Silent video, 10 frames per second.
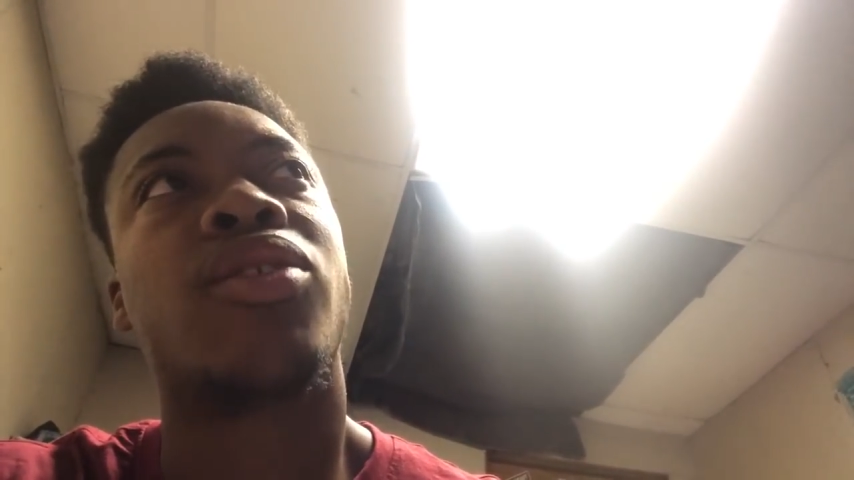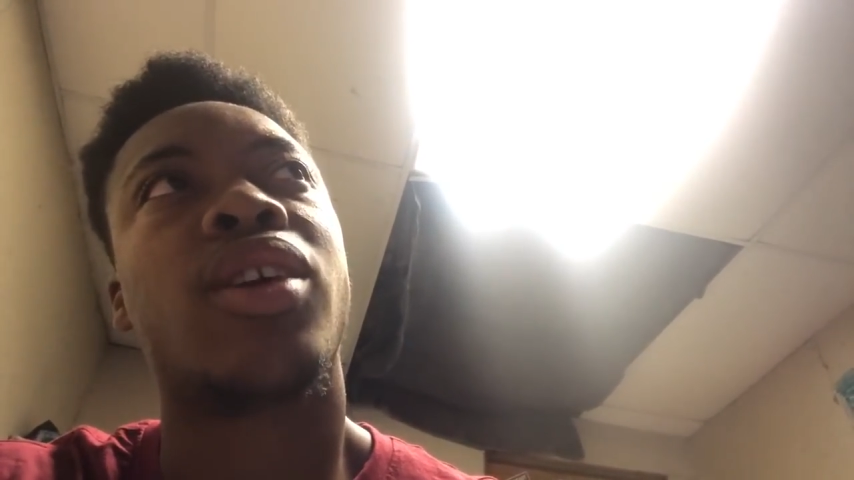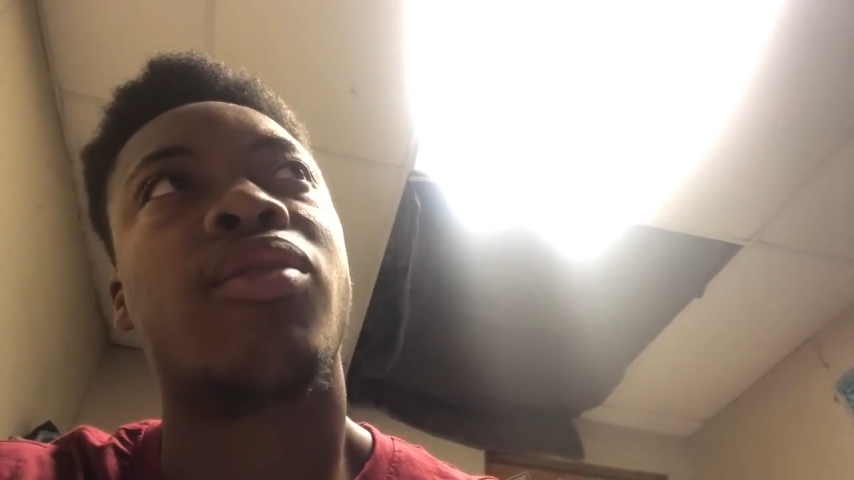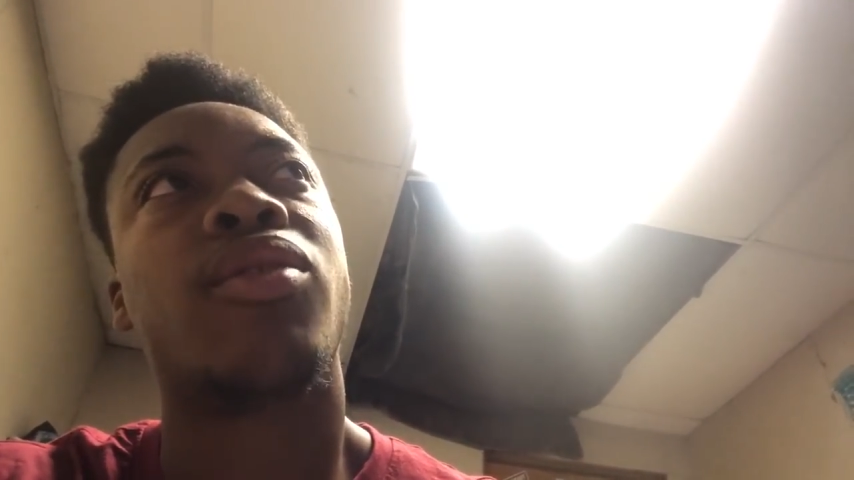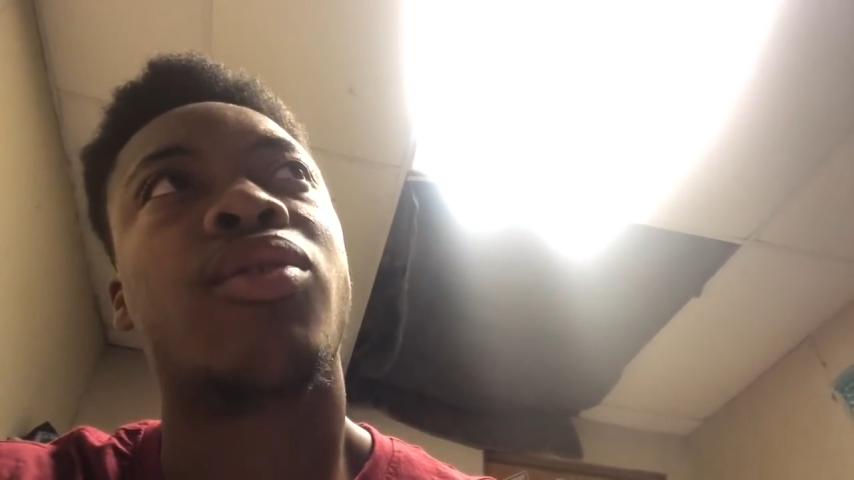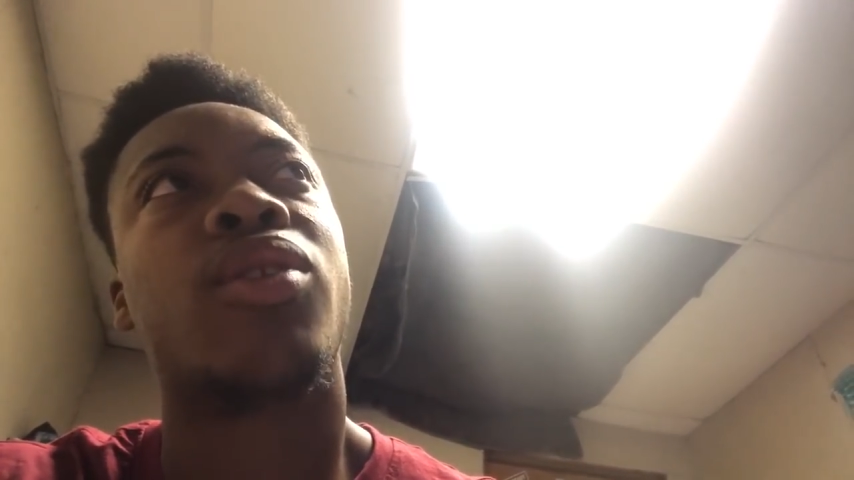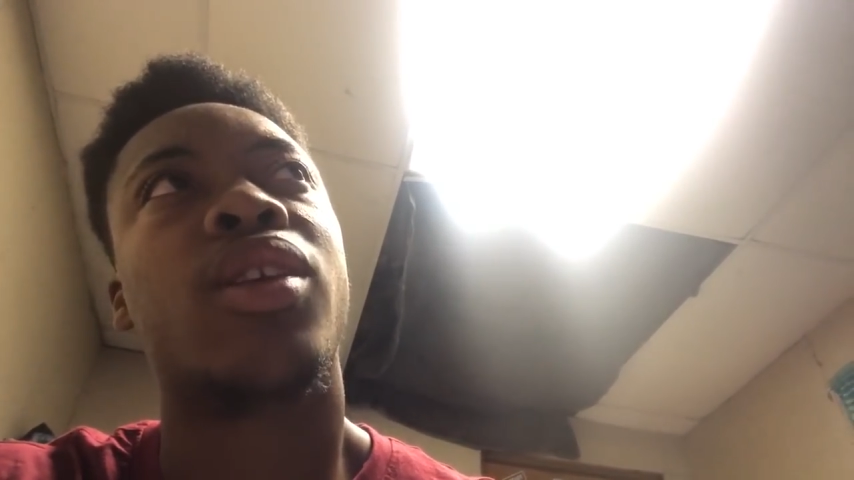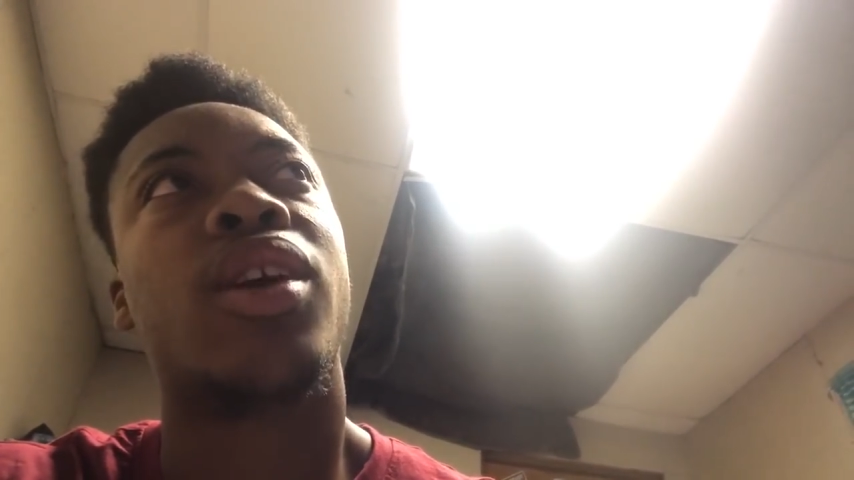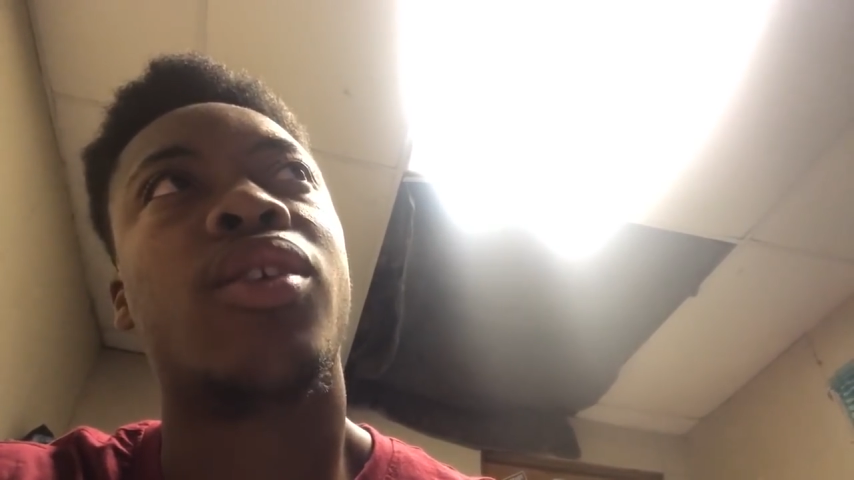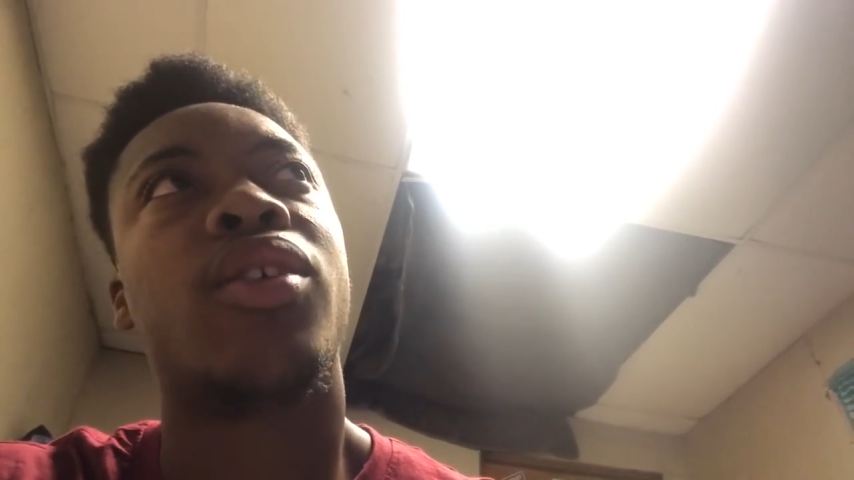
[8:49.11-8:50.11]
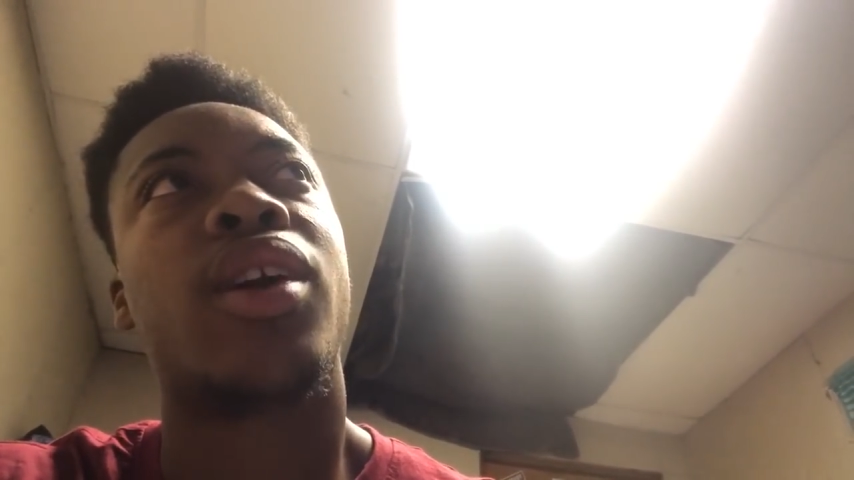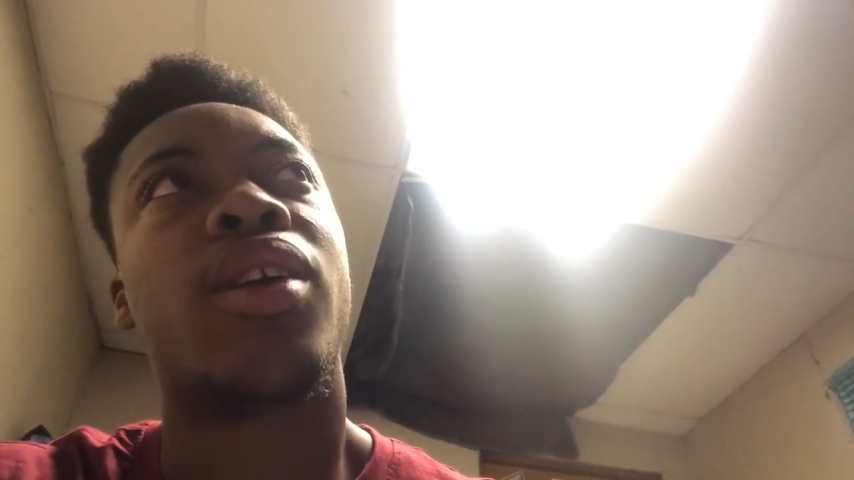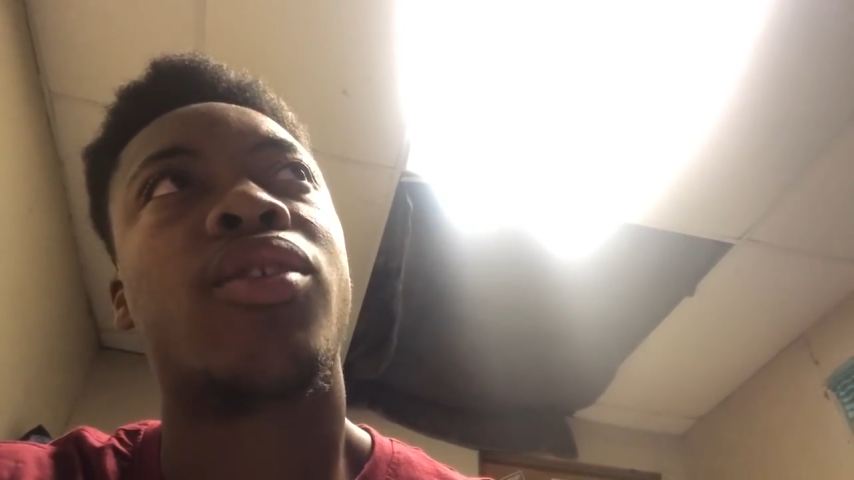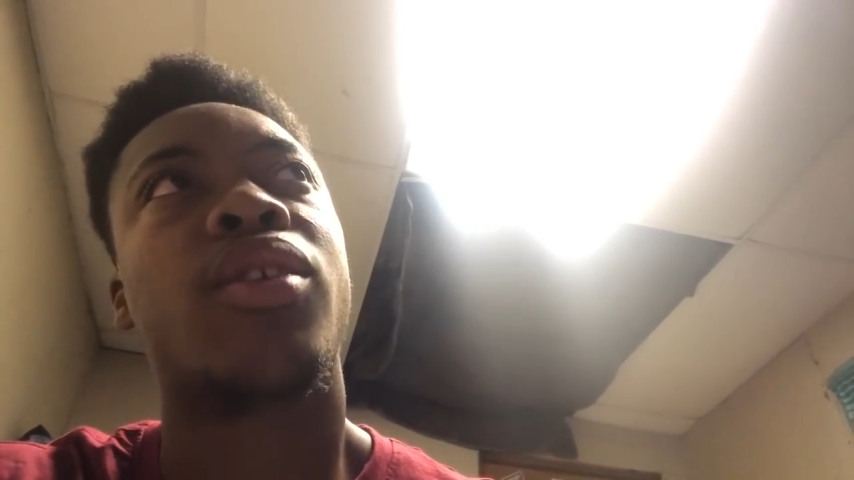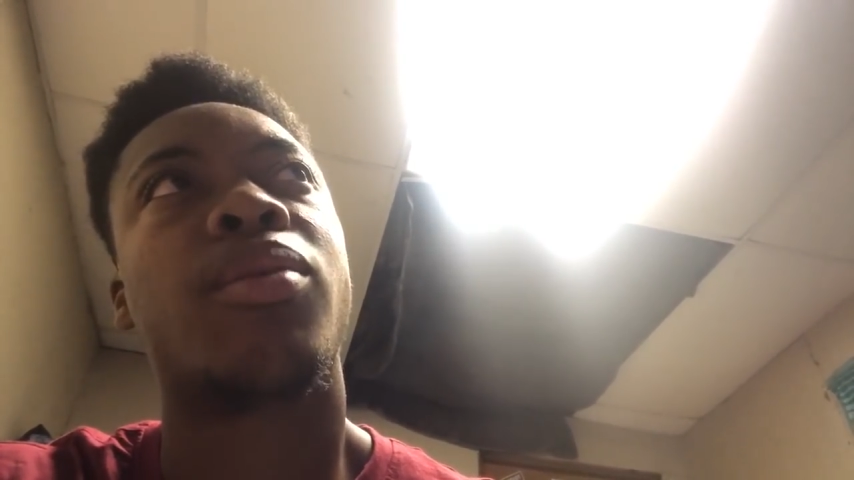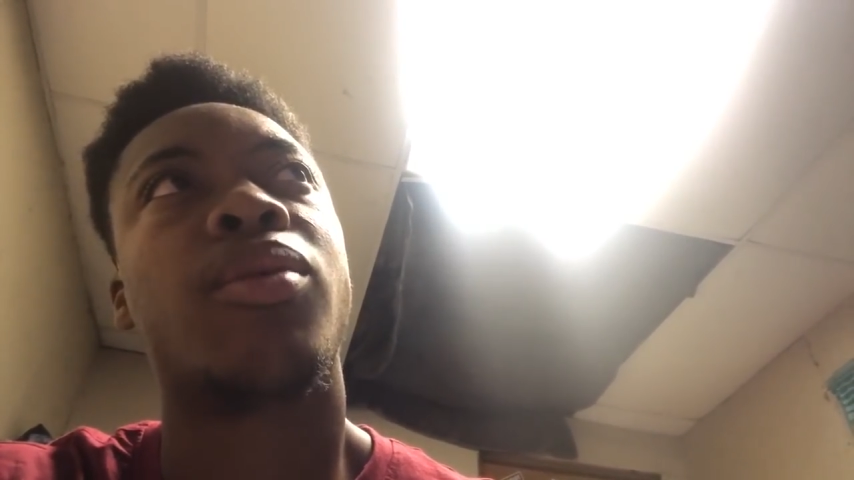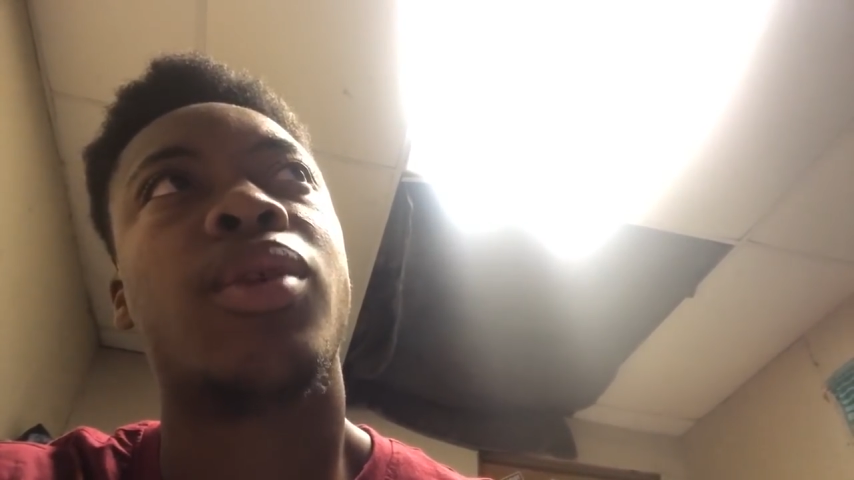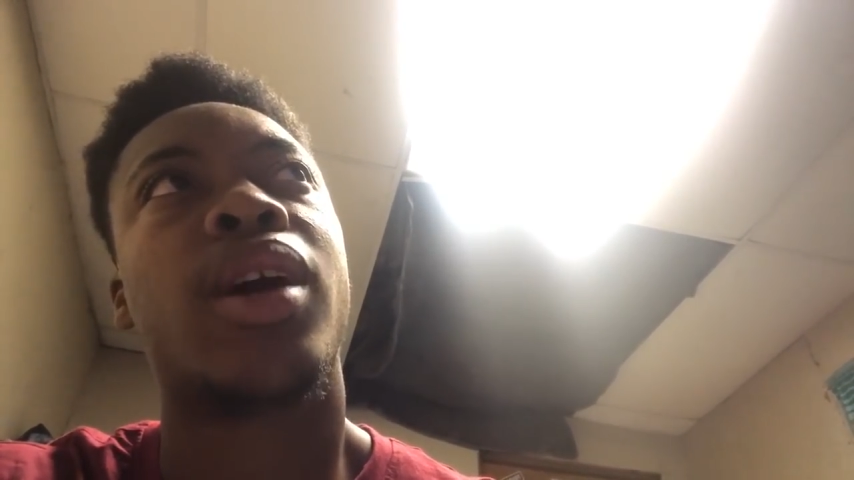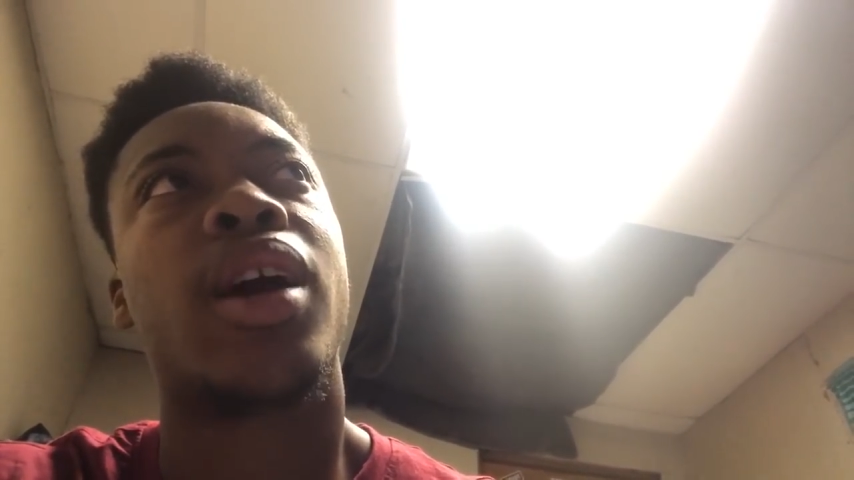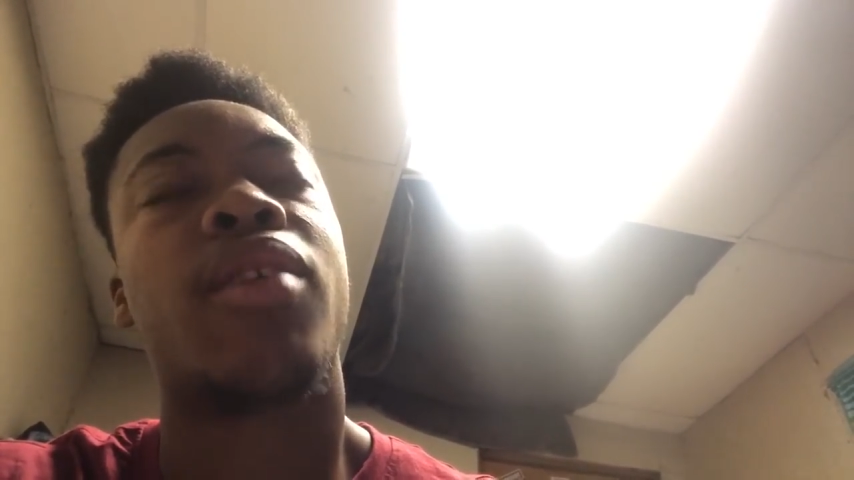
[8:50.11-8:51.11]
save it for another day or something when I